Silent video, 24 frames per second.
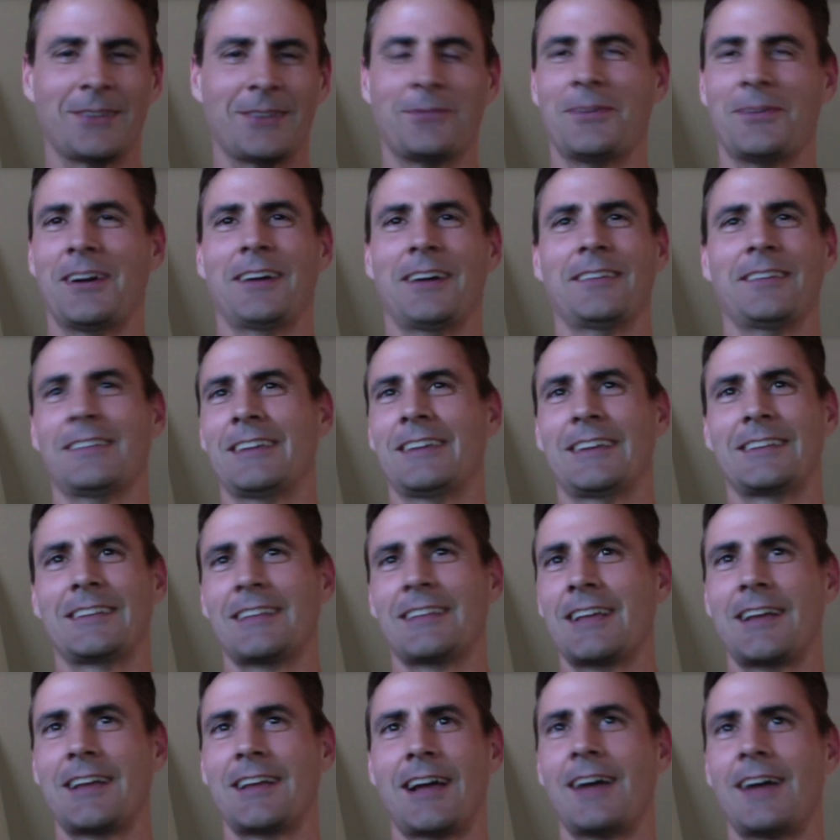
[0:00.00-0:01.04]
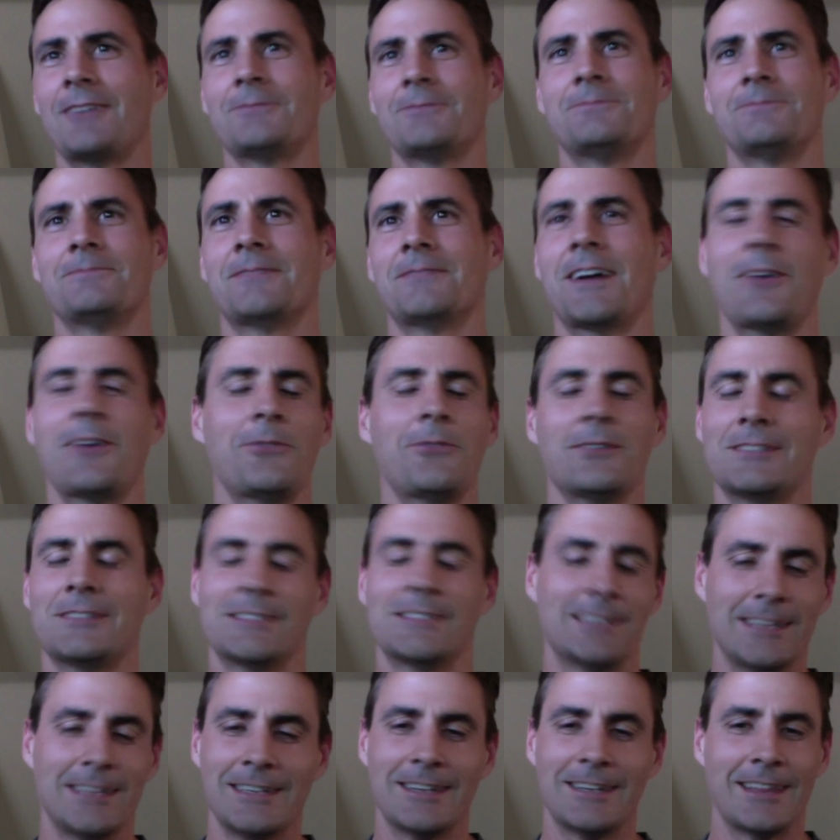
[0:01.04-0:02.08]
about? Like that, I wasn't
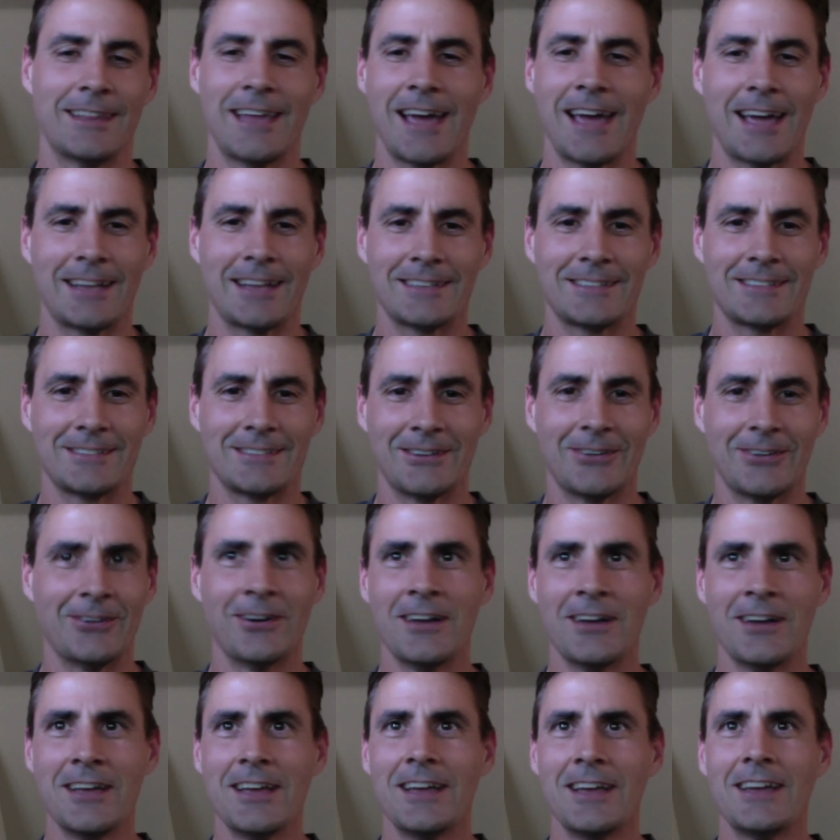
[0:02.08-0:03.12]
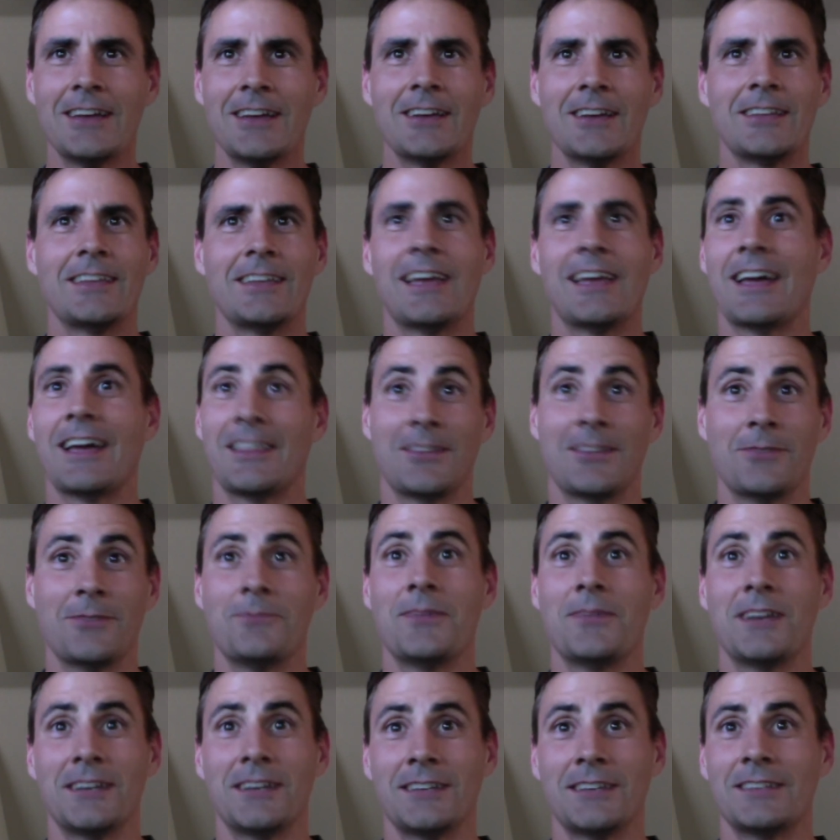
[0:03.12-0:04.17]
into that. So yeah, the
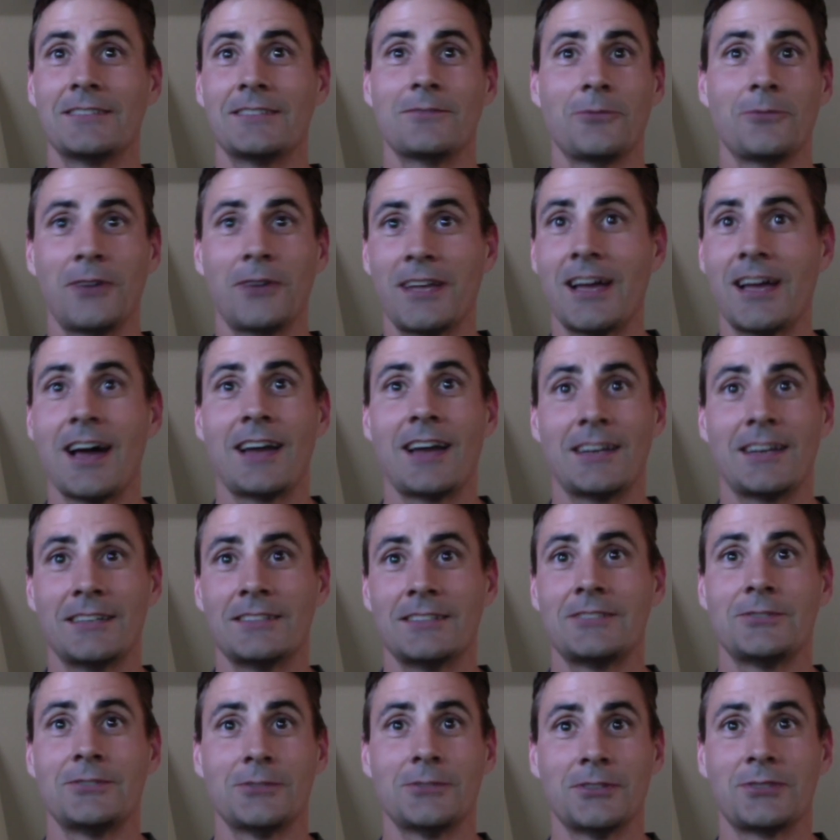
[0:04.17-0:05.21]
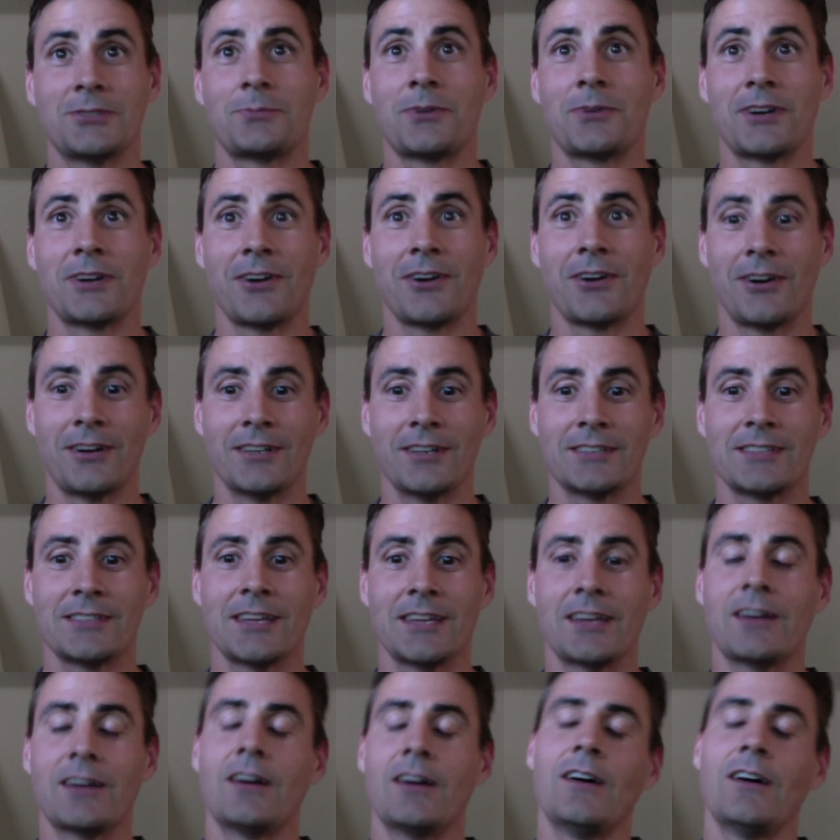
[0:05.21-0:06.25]
minute we got into a sprint car, it's
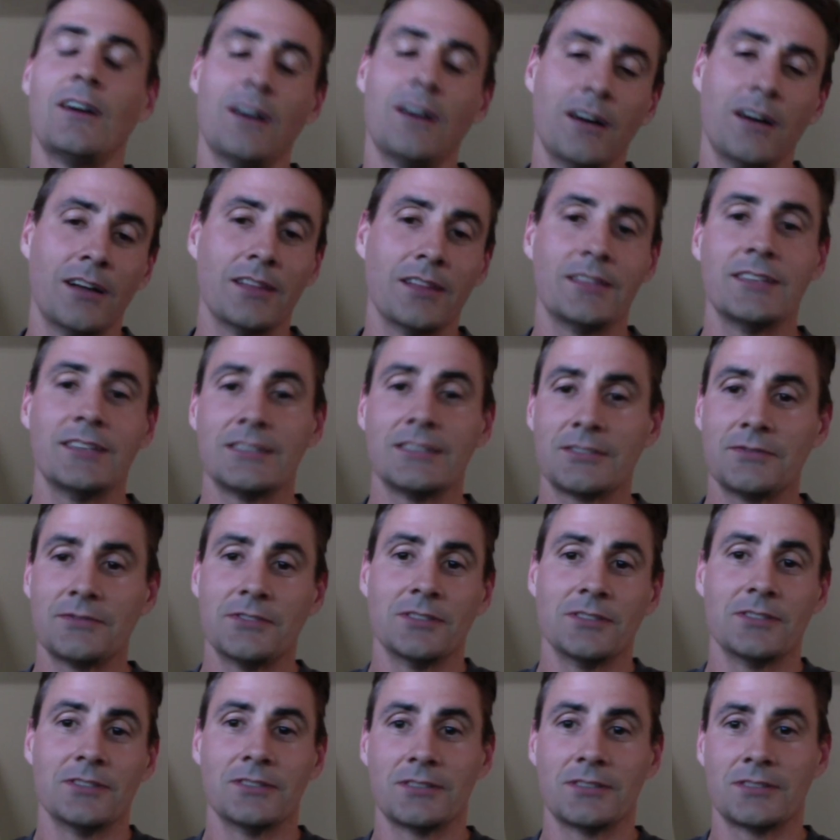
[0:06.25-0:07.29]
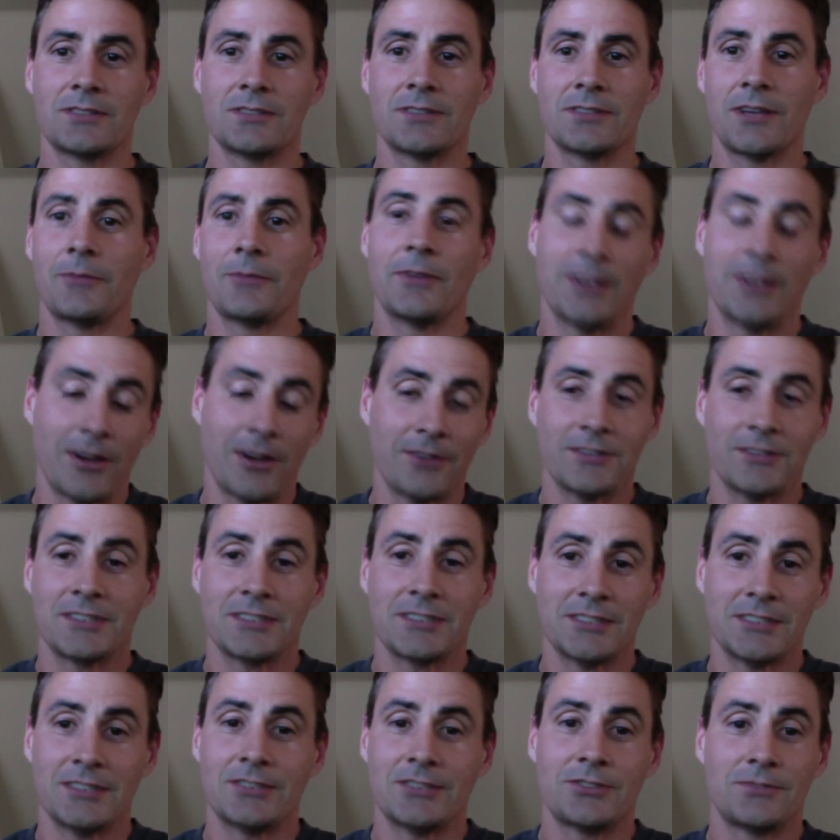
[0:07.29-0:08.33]
like, this feels, I mean,
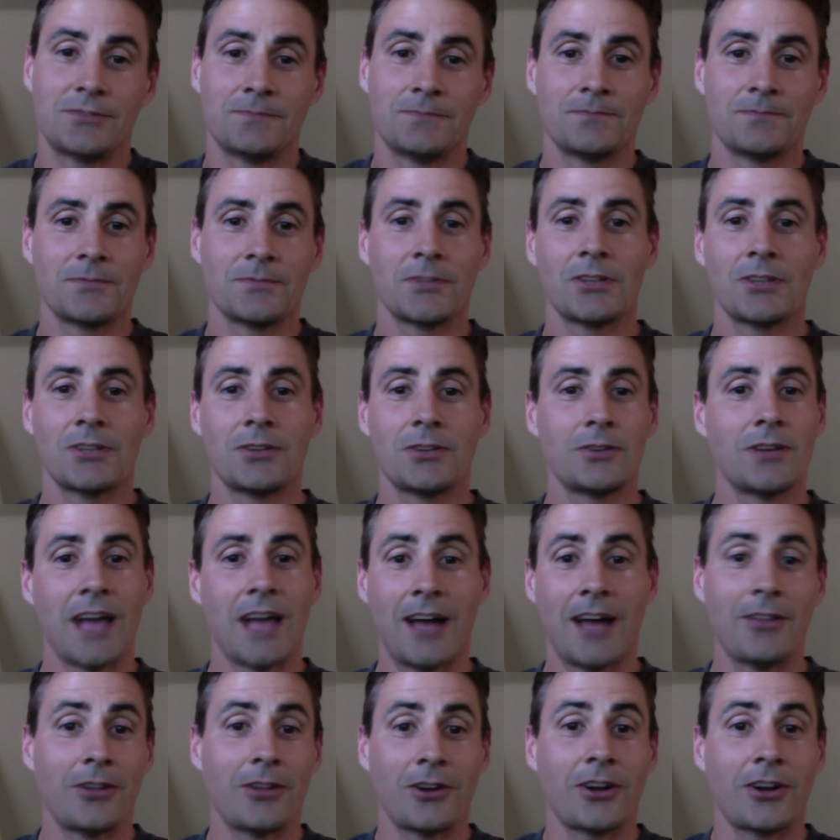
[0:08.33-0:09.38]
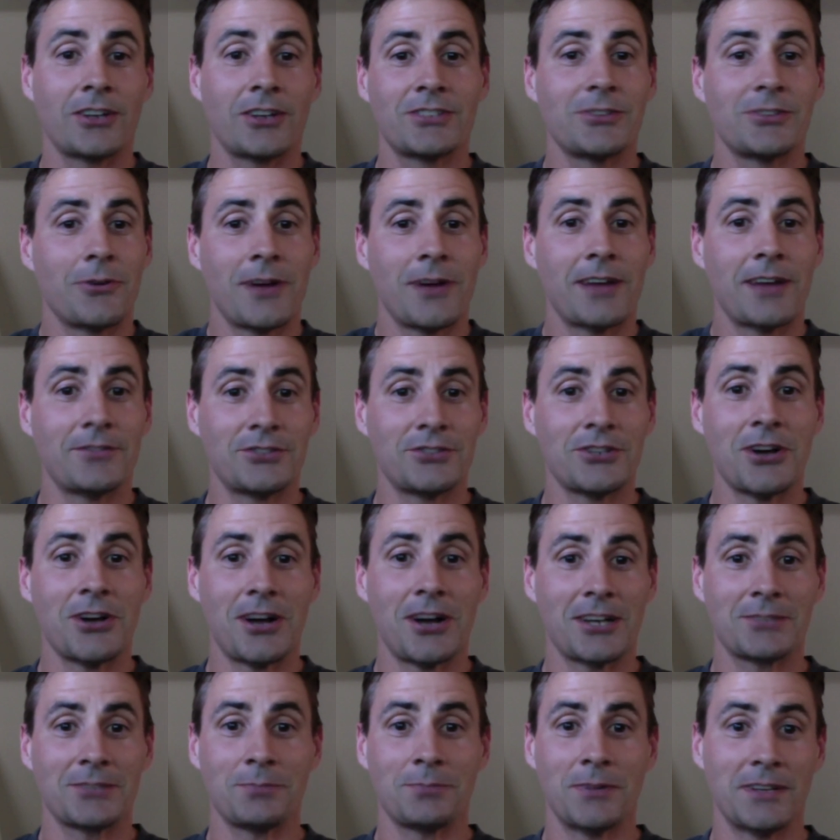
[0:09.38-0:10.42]
obviously outlaw karts don't have
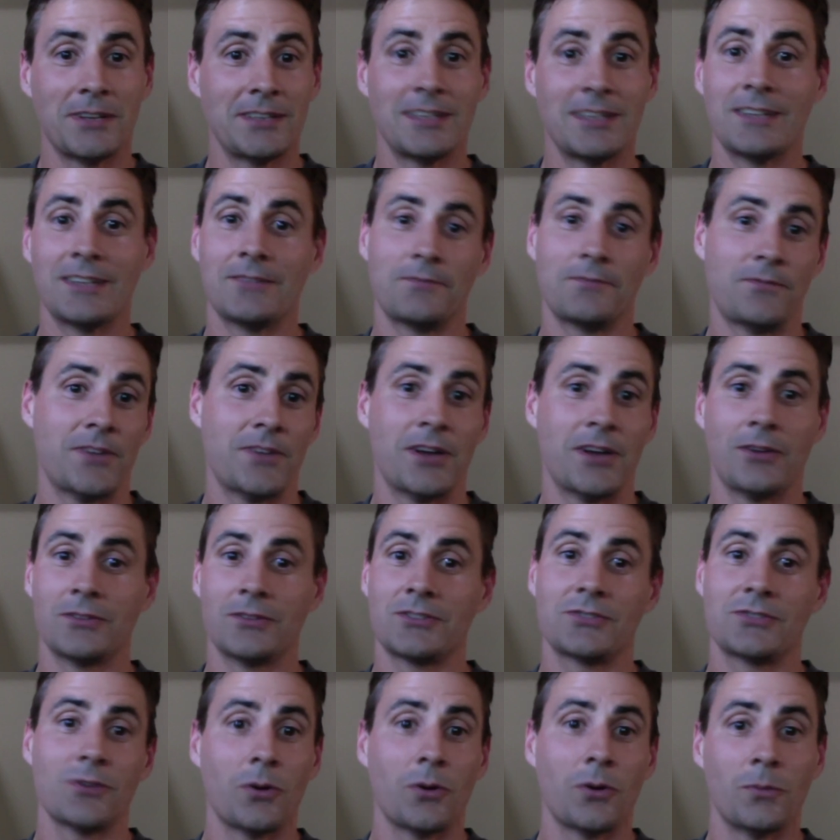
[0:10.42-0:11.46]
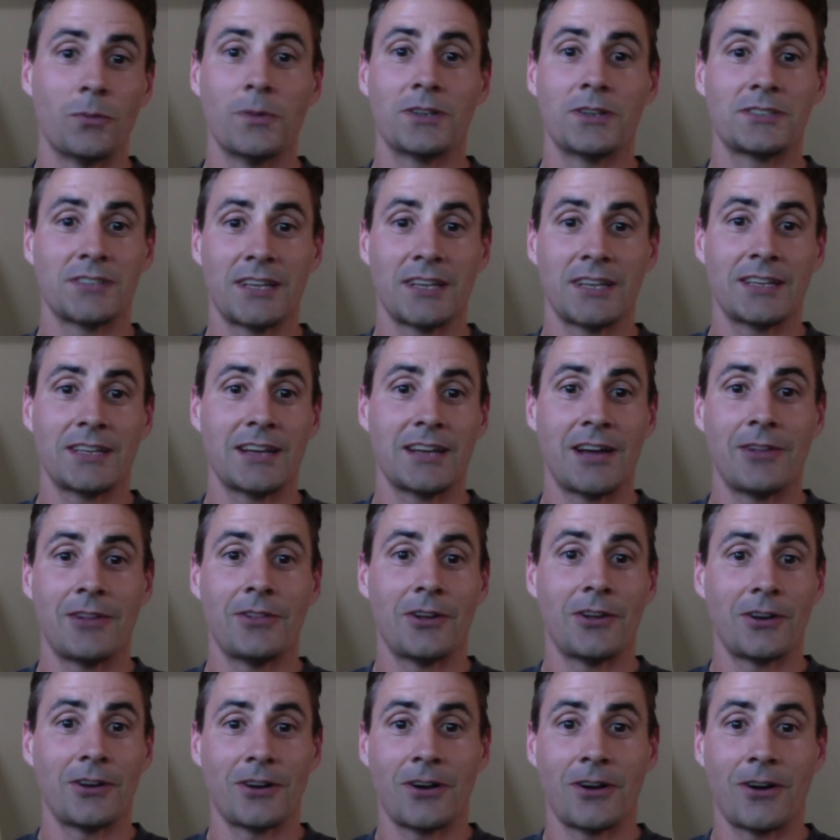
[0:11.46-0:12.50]
shocks, but it felt so much like an
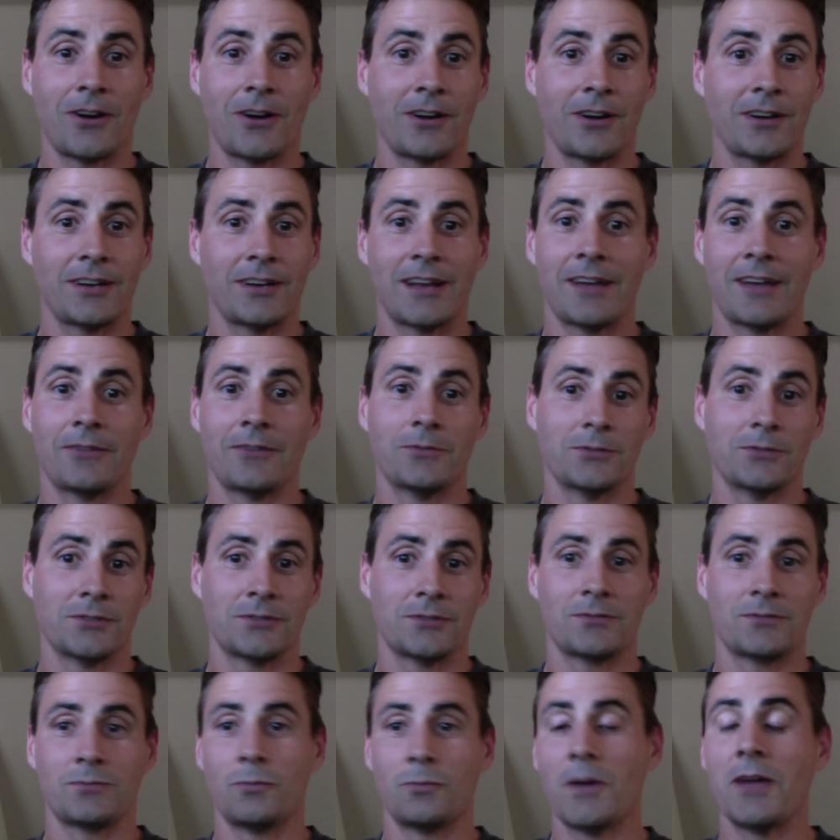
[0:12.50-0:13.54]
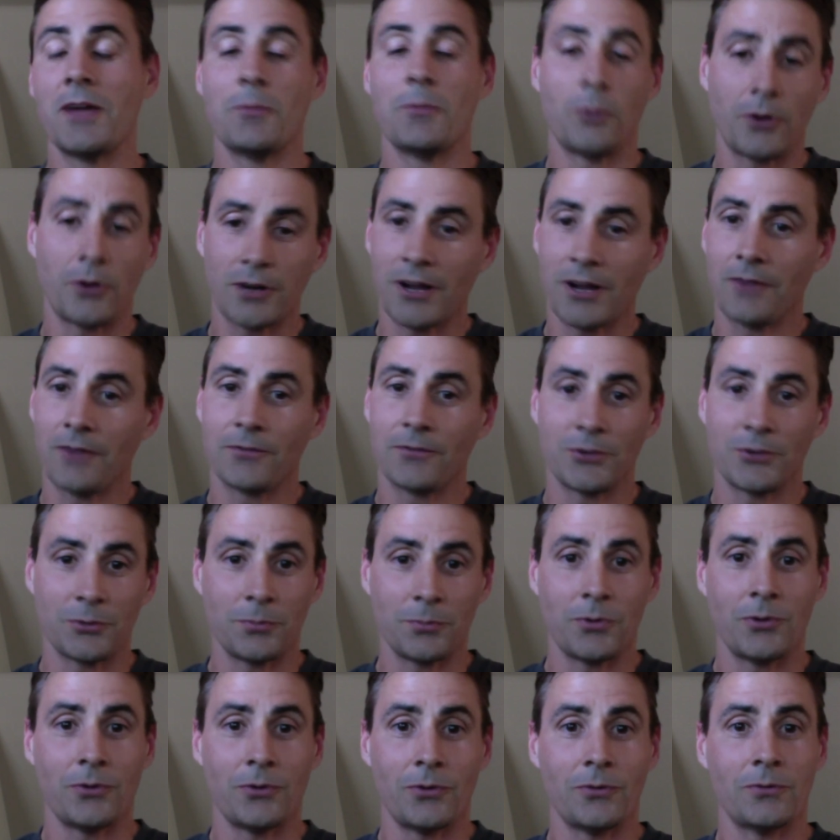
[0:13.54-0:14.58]
outlaw kart, and I was way more
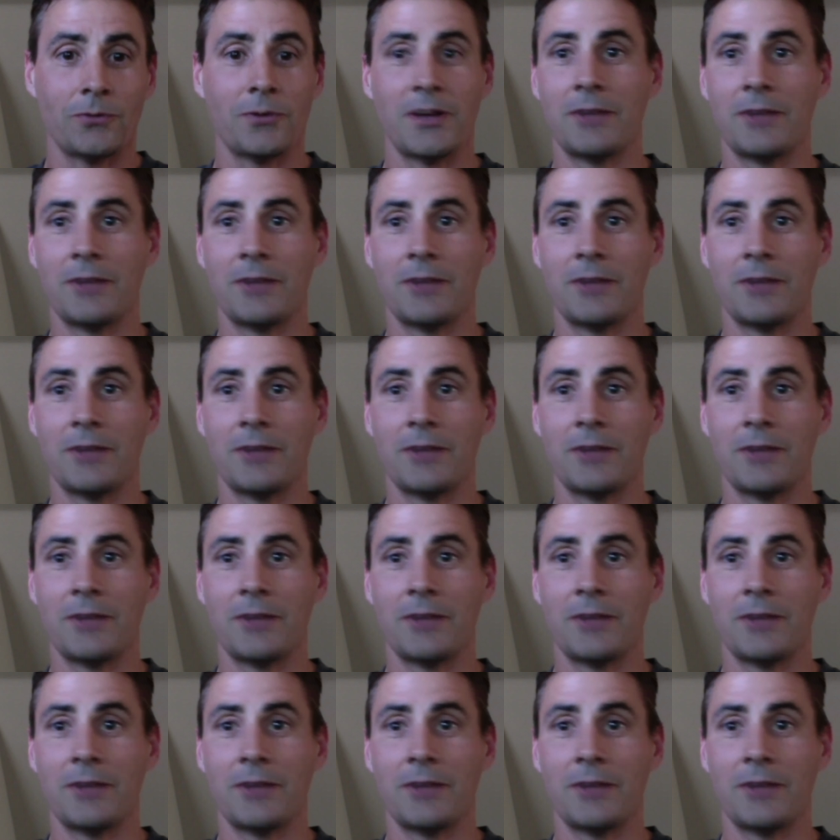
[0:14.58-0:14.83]
comfortable,